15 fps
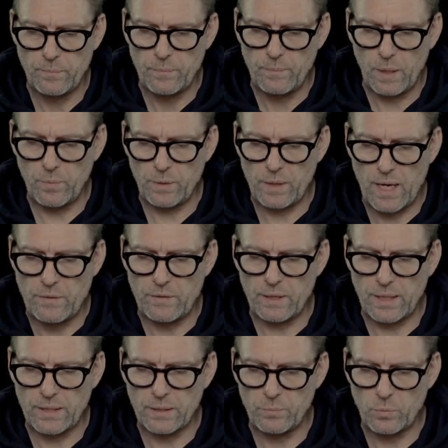And we have
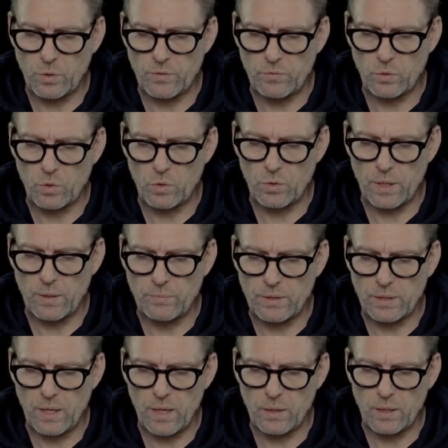19.4 grams in
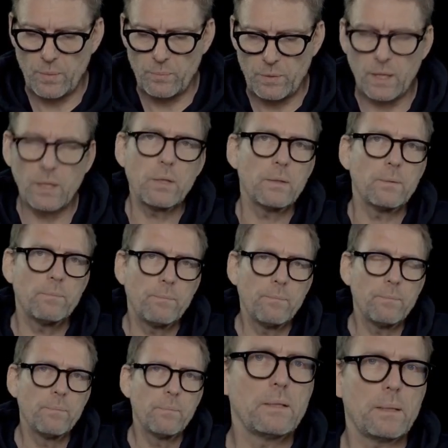our cup now.
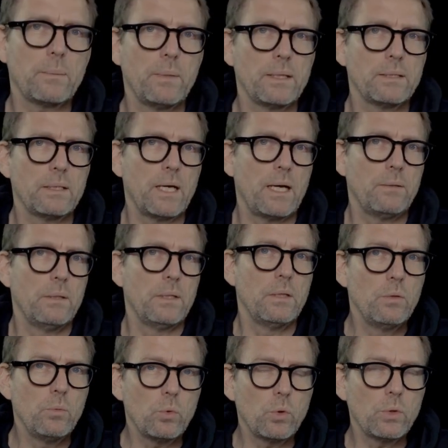That means I have a
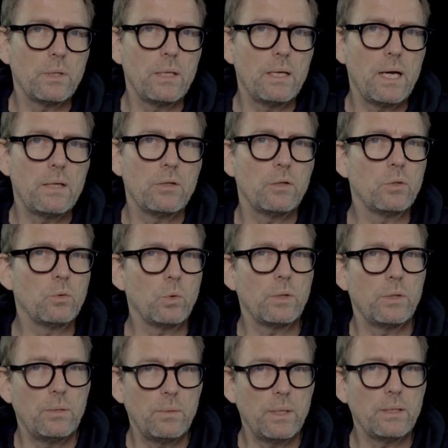little more than I actually want
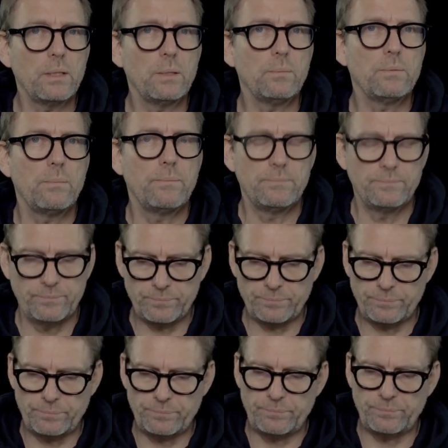in my cup.
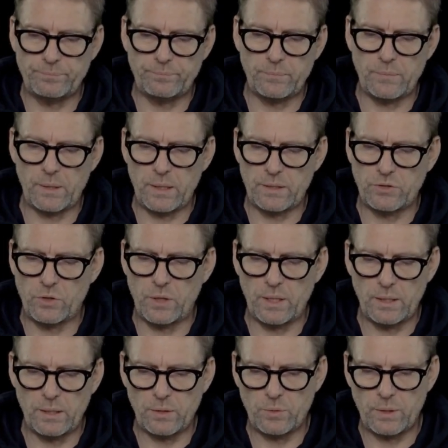Let's try it
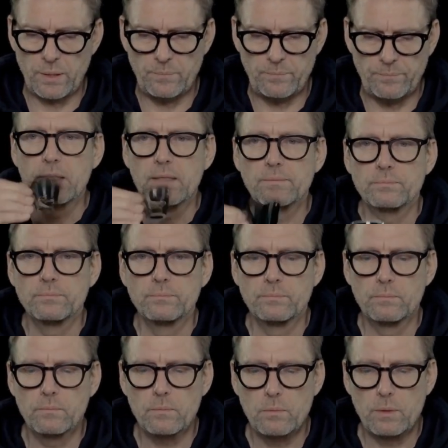anyway.
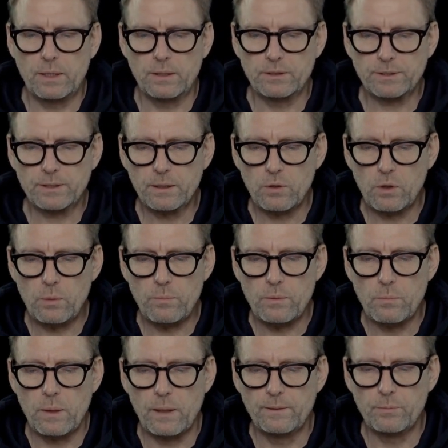We can still
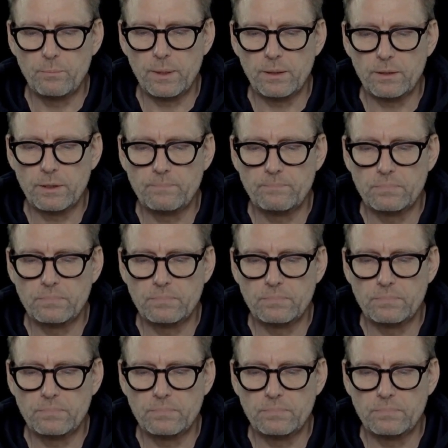optimize a bit.